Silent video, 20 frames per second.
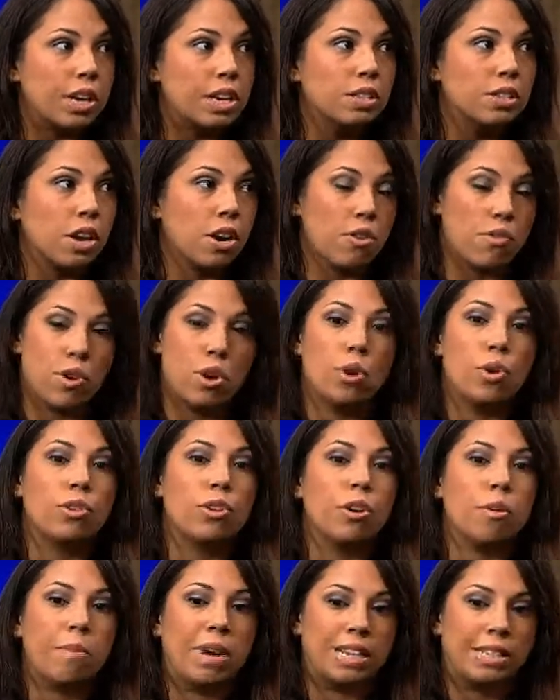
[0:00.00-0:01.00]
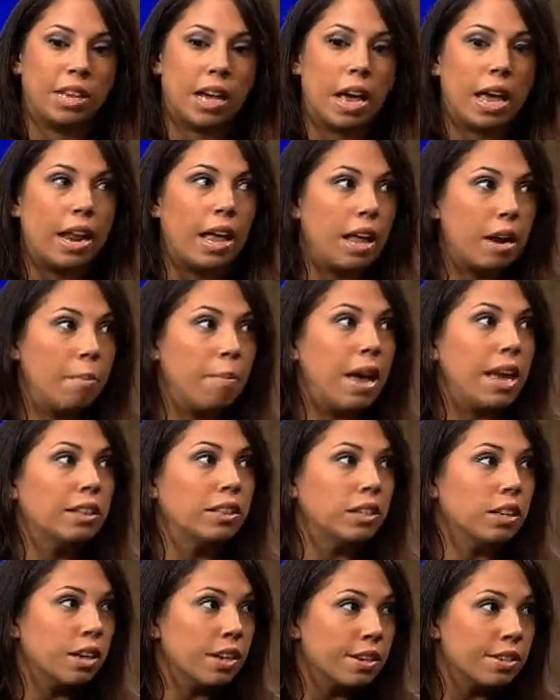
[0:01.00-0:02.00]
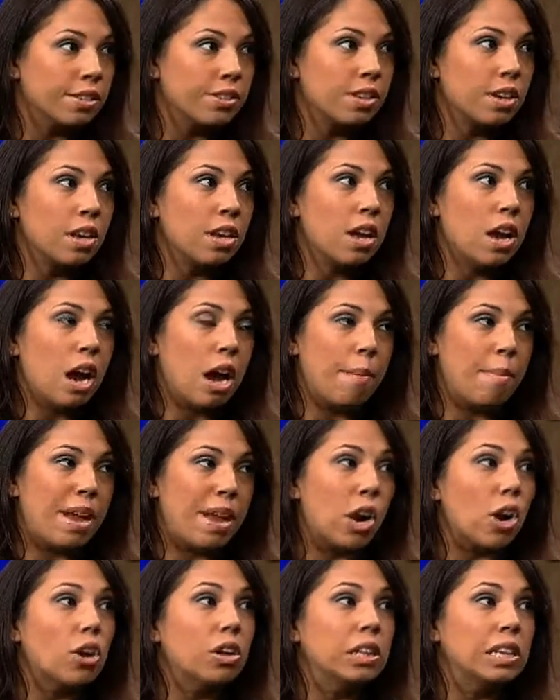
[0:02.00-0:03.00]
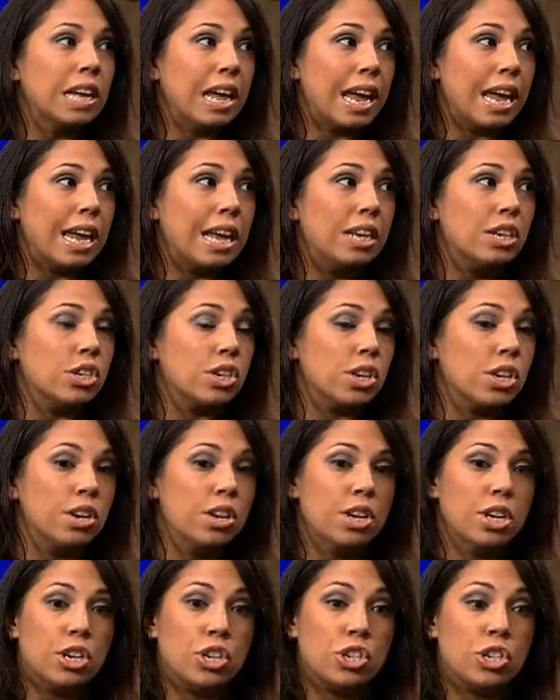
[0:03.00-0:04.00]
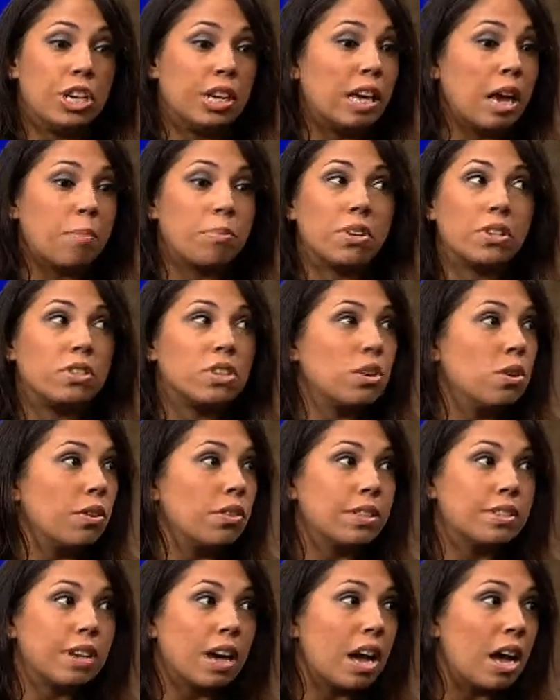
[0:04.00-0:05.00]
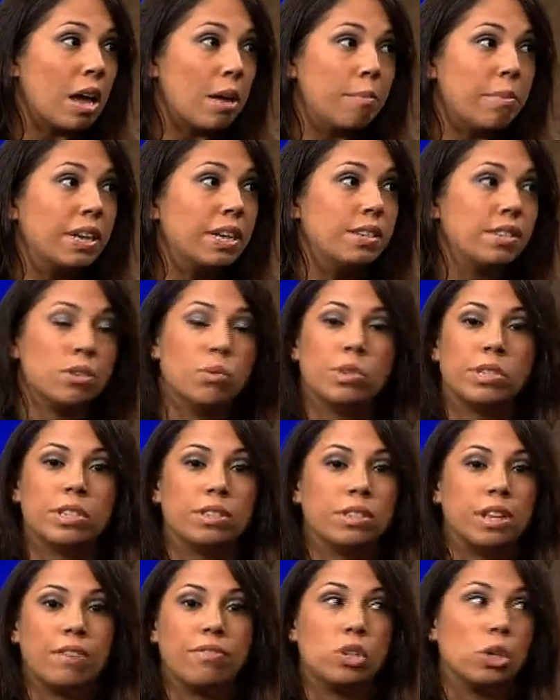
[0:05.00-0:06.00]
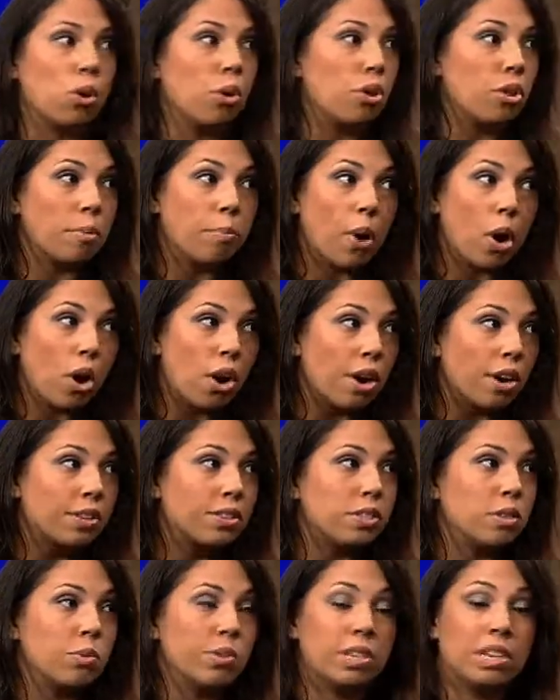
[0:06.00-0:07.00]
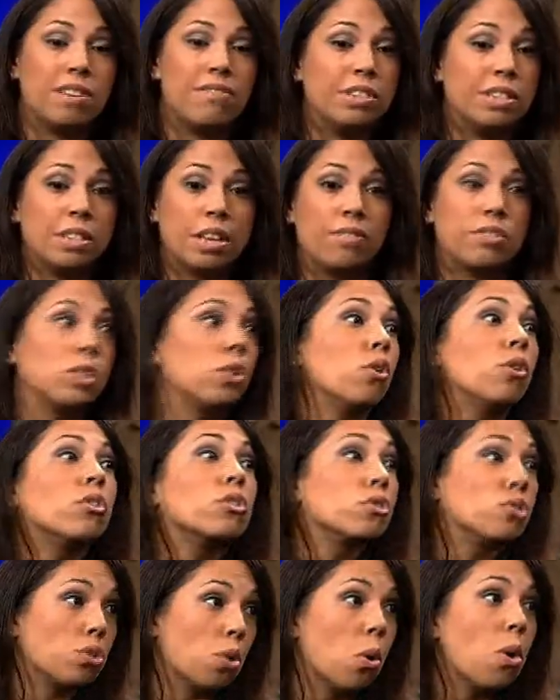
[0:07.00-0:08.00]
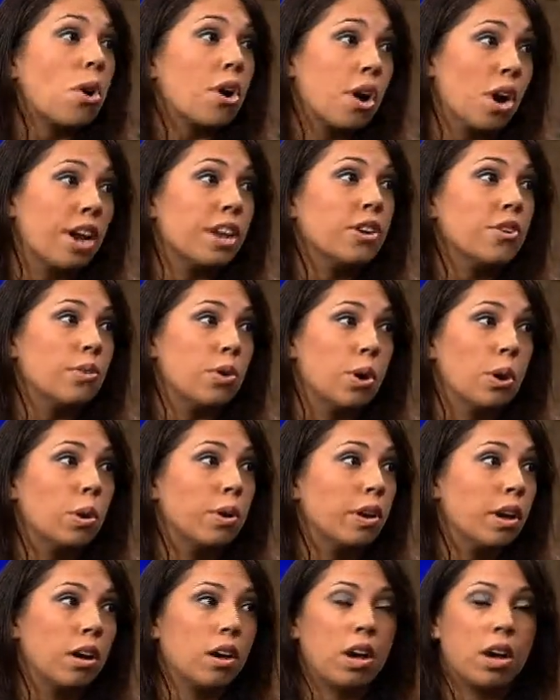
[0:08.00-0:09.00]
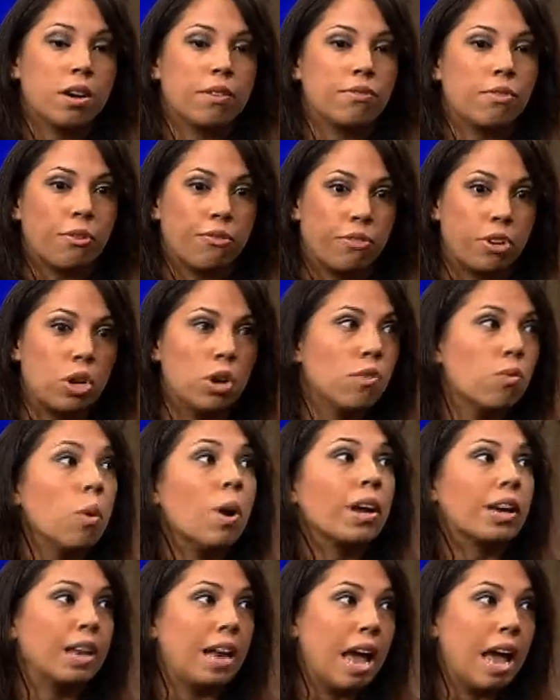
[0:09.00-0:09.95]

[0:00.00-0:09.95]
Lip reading: On her own. My dad had abandoned us at an early age, and she kept us in all the time because it wasn't safe to go to the parks. It wasn't even safe to go to the store on your own for fear of what can